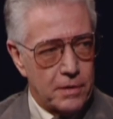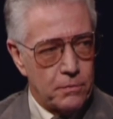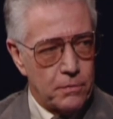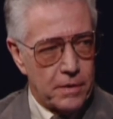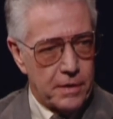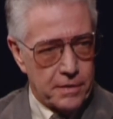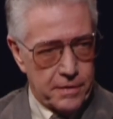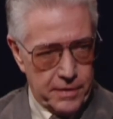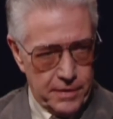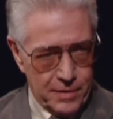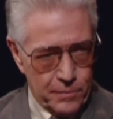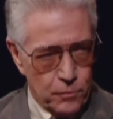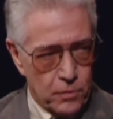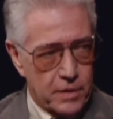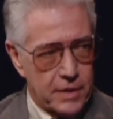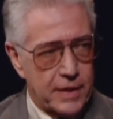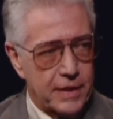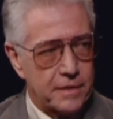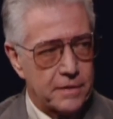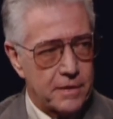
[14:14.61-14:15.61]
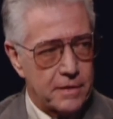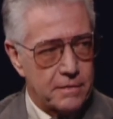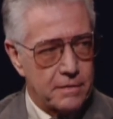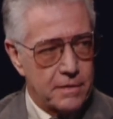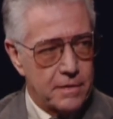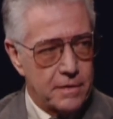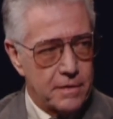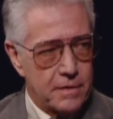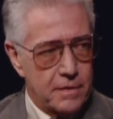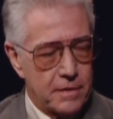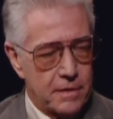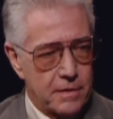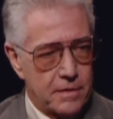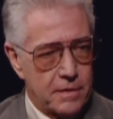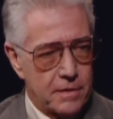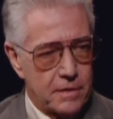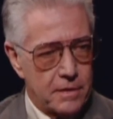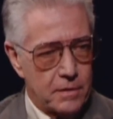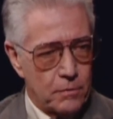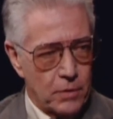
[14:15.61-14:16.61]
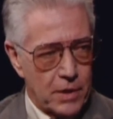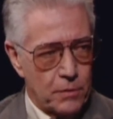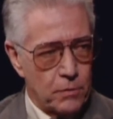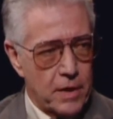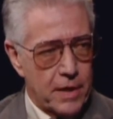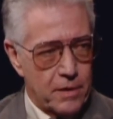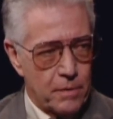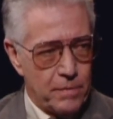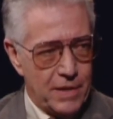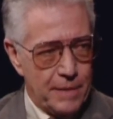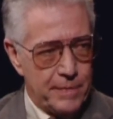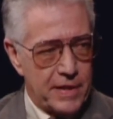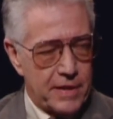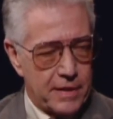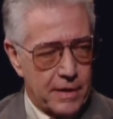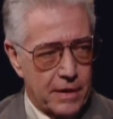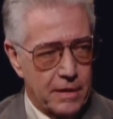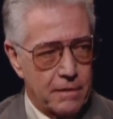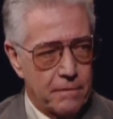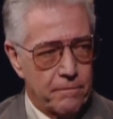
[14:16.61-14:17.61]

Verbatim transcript: with him wanting the, the Red Ryder B B gun.